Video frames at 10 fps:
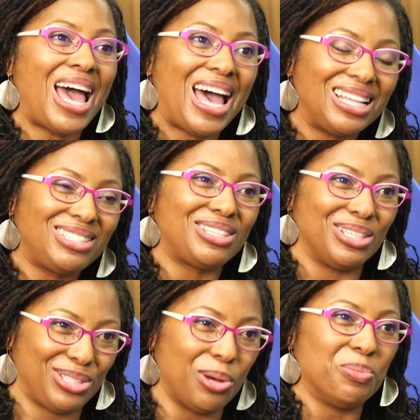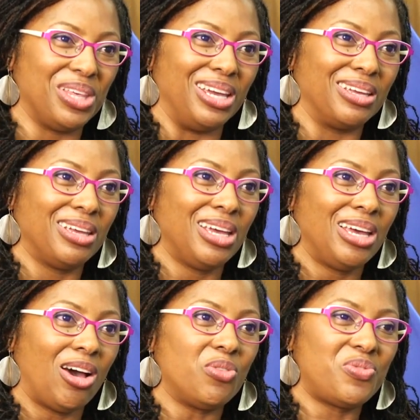adds something
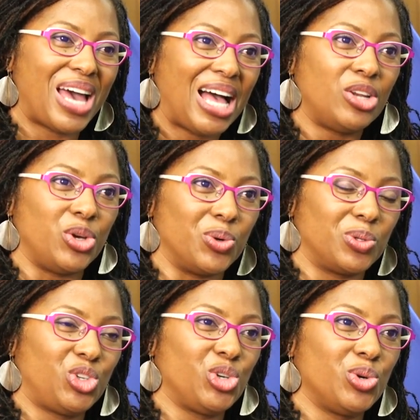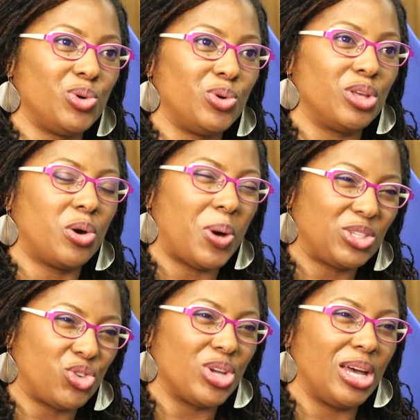of value to the
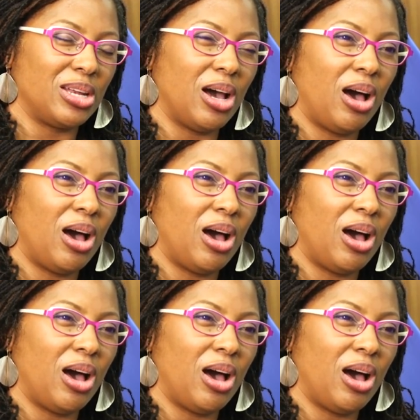question